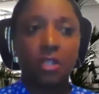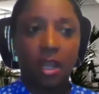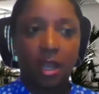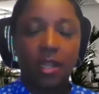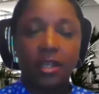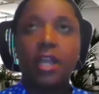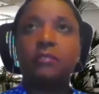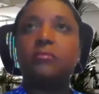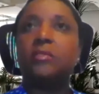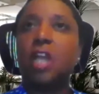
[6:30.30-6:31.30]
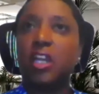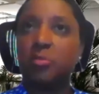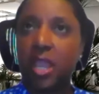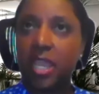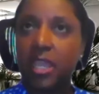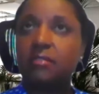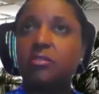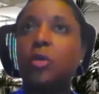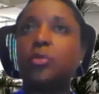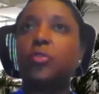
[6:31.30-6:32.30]
I nodded my head,
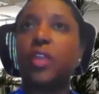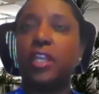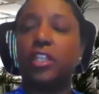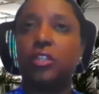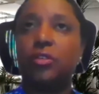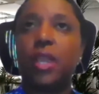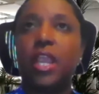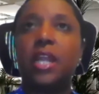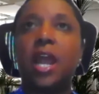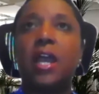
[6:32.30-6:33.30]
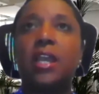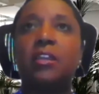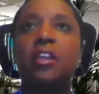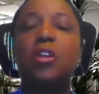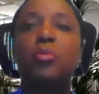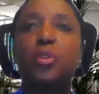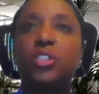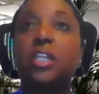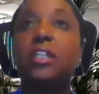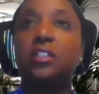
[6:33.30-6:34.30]
told her thank you, and I
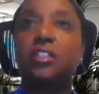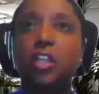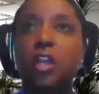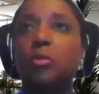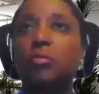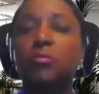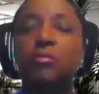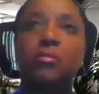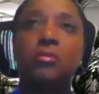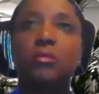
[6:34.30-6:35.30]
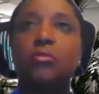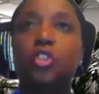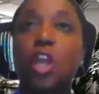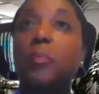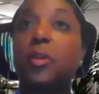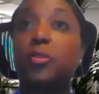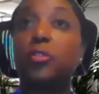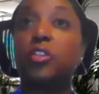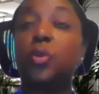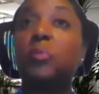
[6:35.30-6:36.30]
proceeded to go shopping
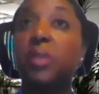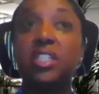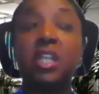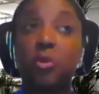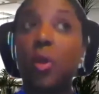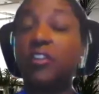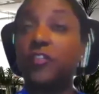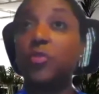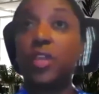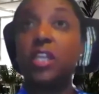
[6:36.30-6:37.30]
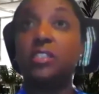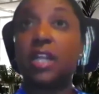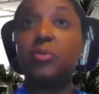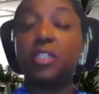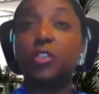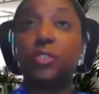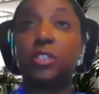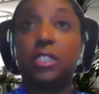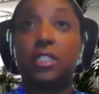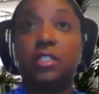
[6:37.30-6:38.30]
through the store and picked up quite a few things that I was
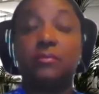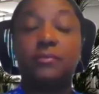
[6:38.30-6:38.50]
interested in.